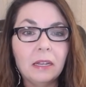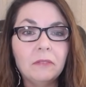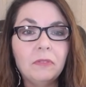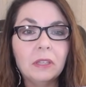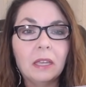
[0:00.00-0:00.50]
And
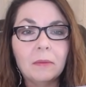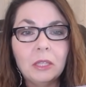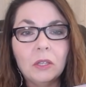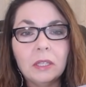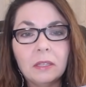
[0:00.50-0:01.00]
I feel like, I
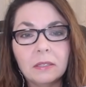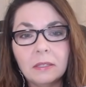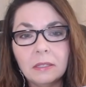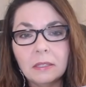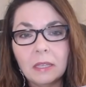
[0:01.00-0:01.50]
mean, look at this.
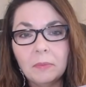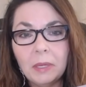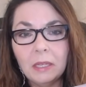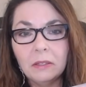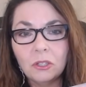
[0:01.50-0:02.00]
This is like
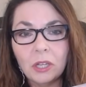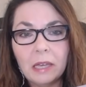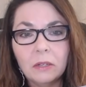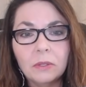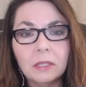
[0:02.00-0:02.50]
being in the
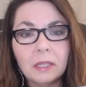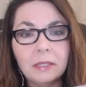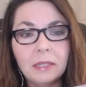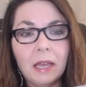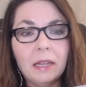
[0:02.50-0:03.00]
shadows, as I
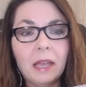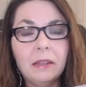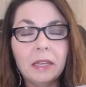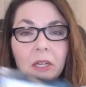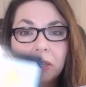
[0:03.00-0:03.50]
said,
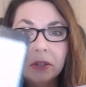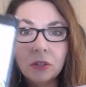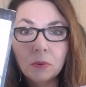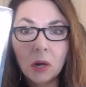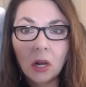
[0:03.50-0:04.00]
and here
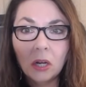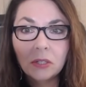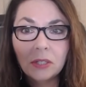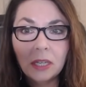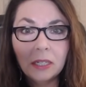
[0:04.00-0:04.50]
you are
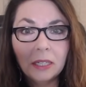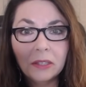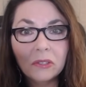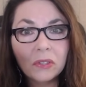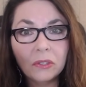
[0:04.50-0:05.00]
standing in
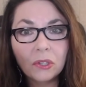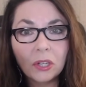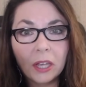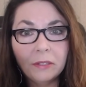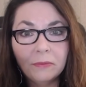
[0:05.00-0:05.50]
the
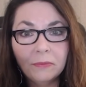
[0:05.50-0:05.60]
sunshine.